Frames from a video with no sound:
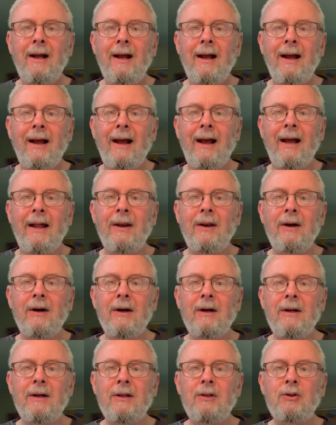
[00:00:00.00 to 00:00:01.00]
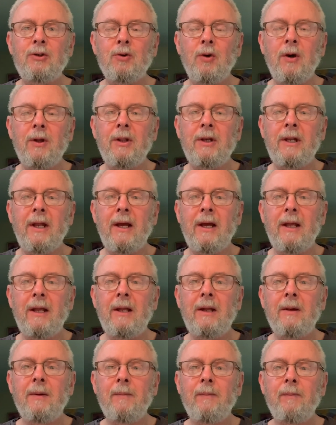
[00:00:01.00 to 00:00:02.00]
and enjoy the
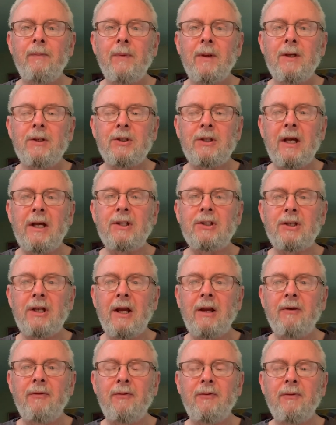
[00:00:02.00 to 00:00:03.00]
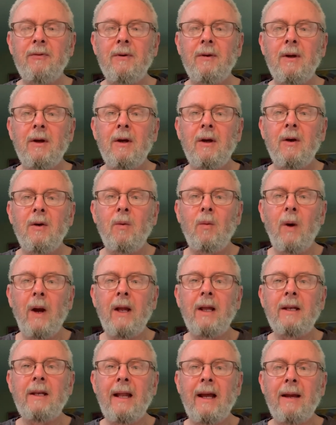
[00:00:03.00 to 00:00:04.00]
day. Stay safe, wear
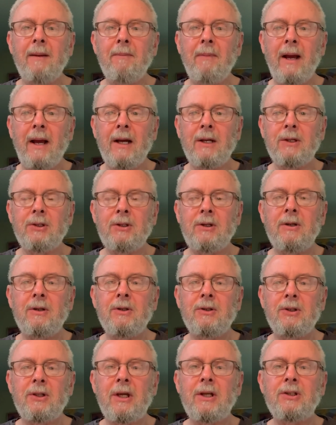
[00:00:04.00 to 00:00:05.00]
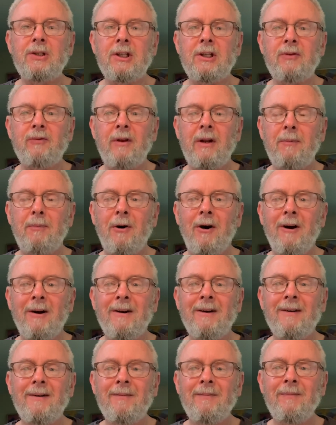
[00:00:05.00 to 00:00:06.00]
your damn mask, stay 6 feet apart,
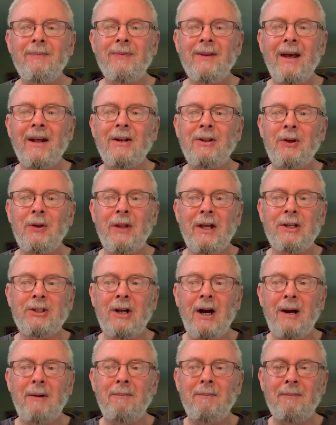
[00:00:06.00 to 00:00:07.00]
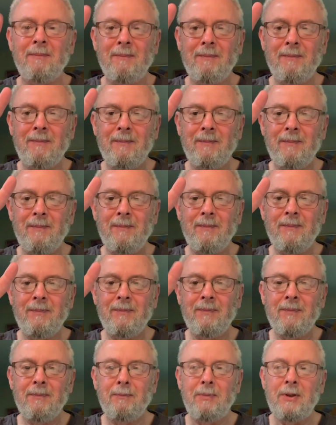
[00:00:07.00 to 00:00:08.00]
and until next time,
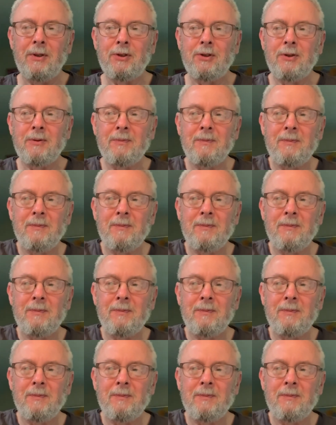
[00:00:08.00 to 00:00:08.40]
peace.